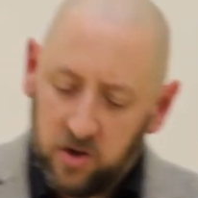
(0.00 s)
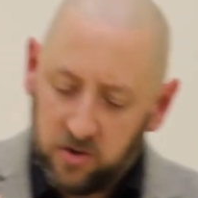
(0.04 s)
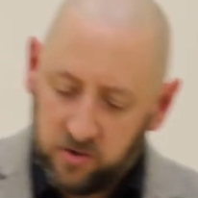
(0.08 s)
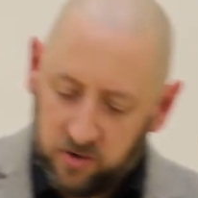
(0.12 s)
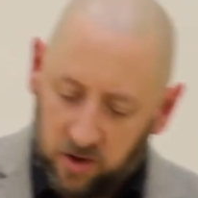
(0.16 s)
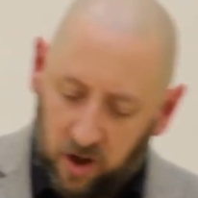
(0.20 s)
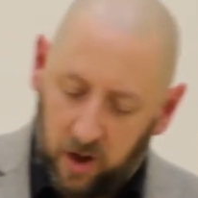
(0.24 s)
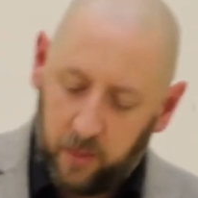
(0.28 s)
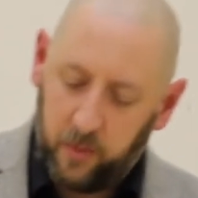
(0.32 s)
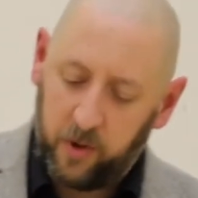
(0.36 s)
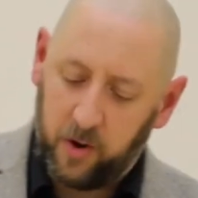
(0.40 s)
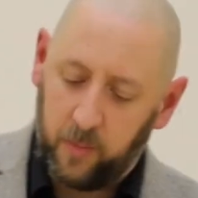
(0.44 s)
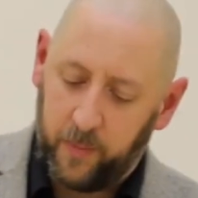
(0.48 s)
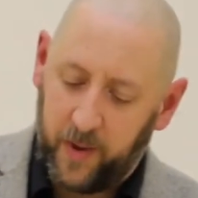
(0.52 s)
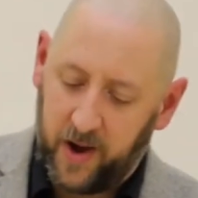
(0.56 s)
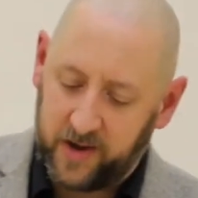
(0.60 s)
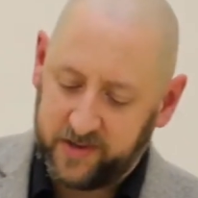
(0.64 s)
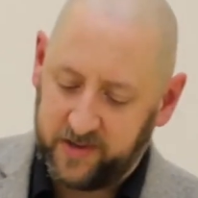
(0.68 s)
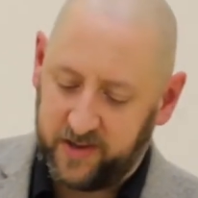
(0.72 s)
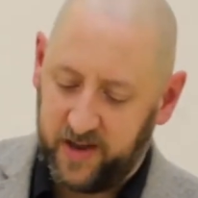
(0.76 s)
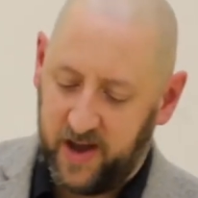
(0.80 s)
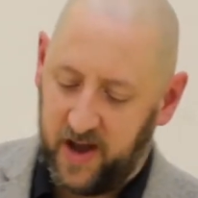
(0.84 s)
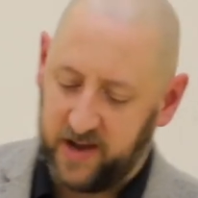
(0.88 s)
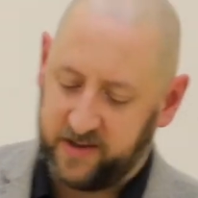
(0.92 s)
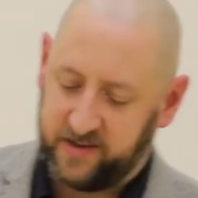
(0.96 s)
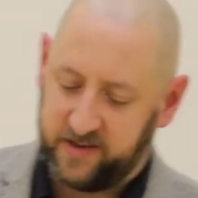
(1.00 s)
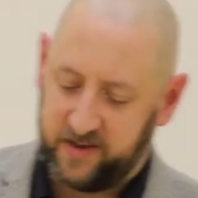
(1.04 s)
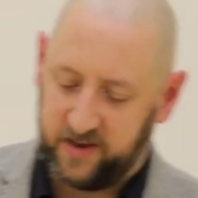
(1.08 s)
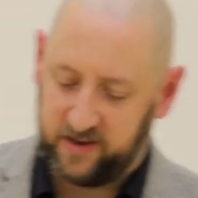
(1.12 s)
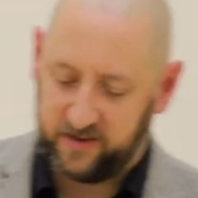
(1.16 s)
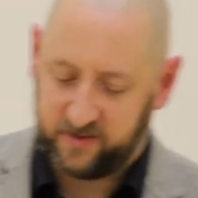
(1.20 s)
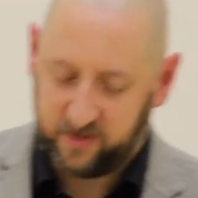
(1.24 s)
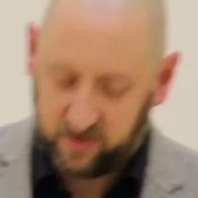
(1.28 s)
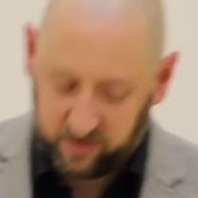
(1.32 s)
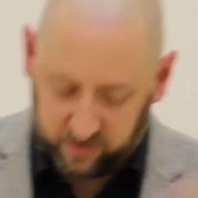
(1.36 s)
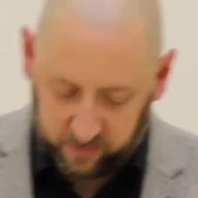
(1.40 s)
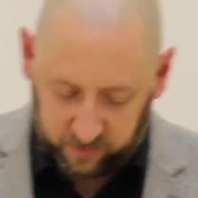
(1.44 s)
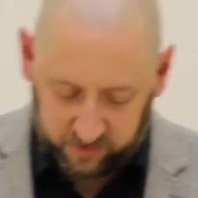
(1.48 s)
Now we go back to
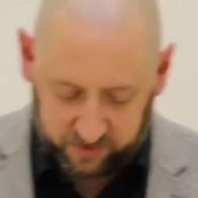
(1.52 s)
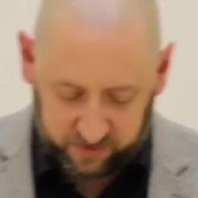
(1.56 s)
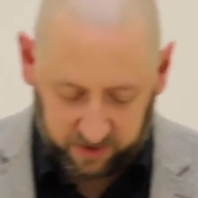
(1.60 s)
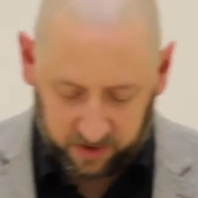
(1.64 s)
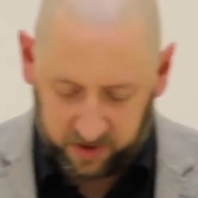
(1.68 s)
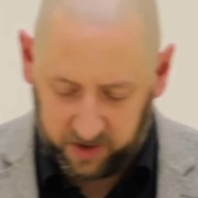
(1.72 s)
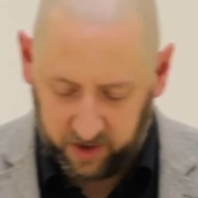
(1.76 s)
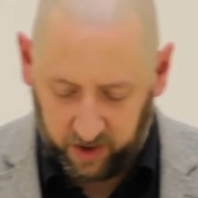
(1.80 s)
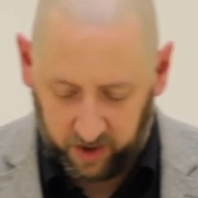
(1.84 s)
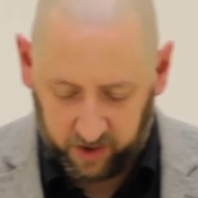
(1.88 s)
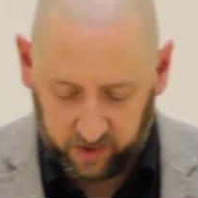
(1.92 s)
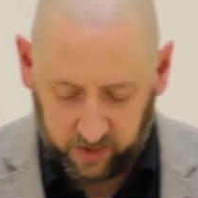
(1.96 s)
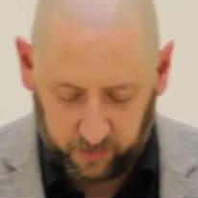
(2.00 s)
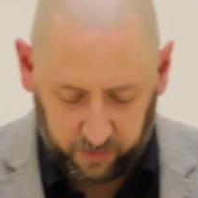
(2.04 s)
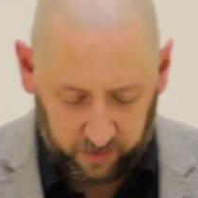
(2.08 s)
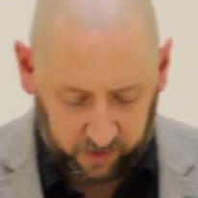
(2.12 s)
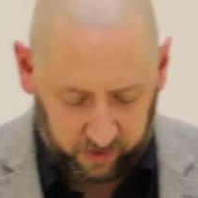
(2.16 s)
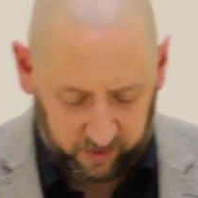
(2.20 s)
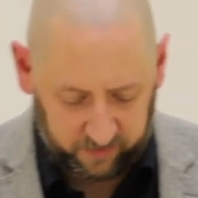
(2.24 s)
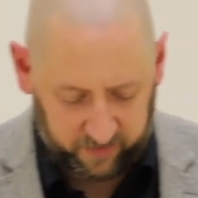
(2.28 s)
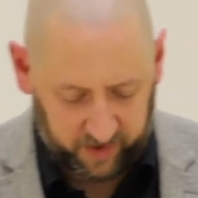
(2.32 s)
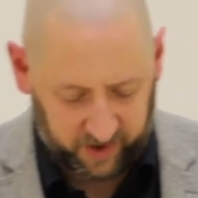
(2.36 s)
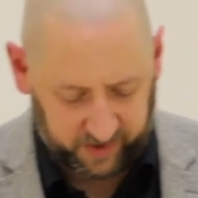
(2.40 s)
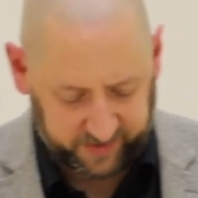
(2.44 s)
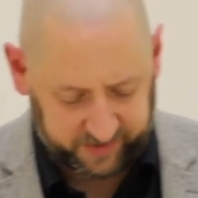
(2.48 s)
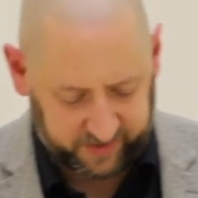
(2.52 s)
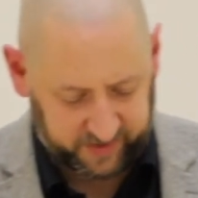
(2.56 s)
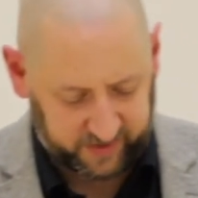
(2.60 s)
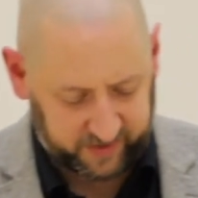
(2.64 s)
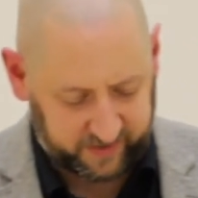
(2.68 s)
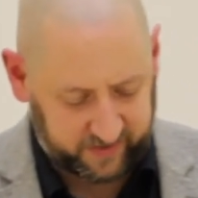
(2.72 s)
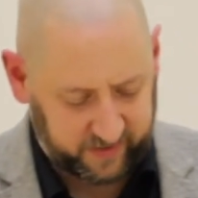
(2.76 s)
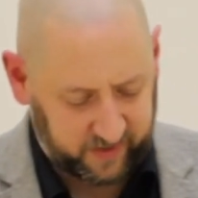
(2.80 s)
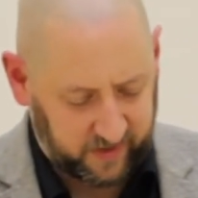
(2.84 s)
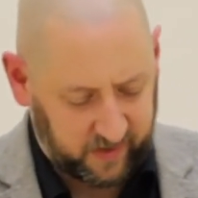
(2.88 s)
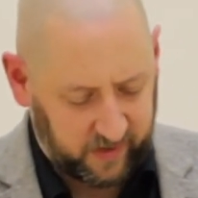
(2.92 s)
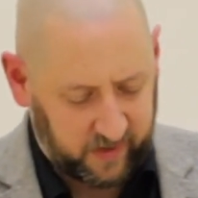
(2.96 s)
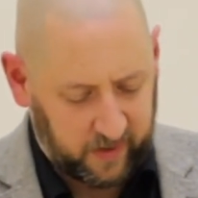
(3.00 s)
Exodus, because we're studying the book of
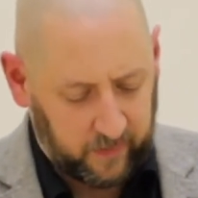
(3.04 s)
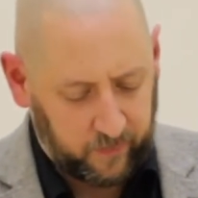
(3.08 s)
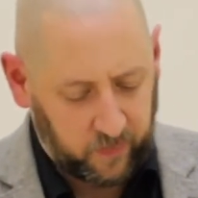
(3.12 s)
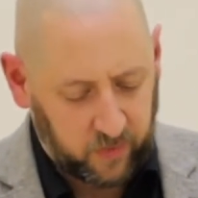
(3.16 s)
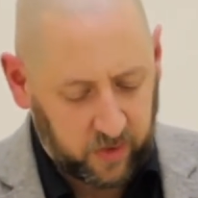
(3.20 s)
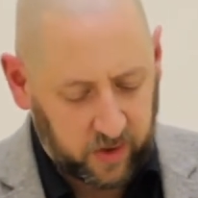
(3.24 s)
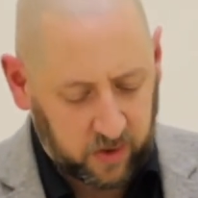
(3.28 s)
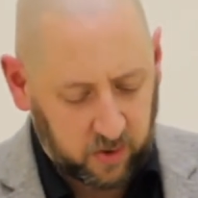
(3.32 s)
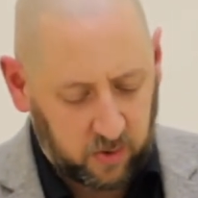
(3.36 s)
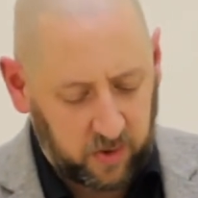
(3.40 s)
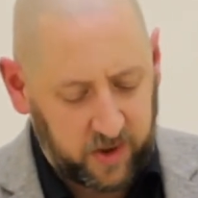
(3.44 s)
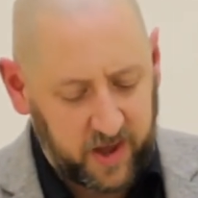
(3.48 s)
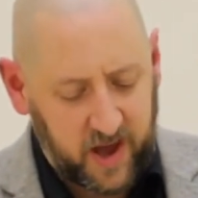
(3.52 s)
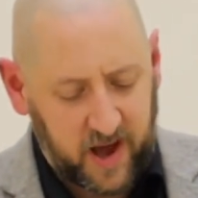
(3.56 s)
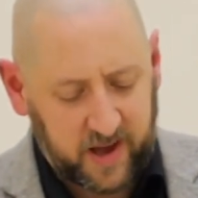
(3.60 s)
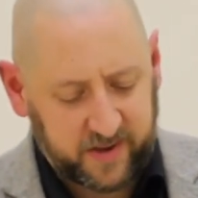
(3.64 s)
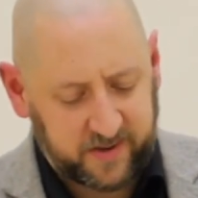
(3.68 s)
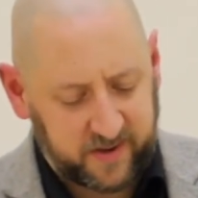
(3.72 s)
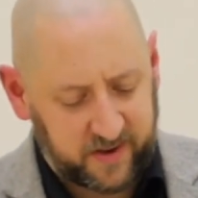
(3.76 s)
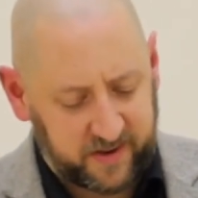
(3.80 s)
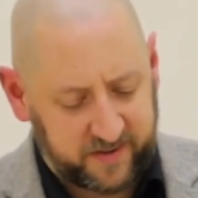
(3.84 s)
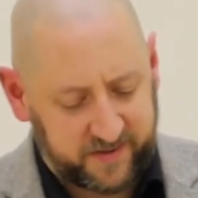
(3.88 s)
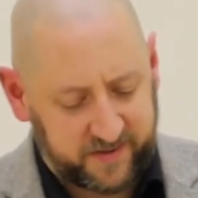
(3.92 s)
Exodus. Go to Exodus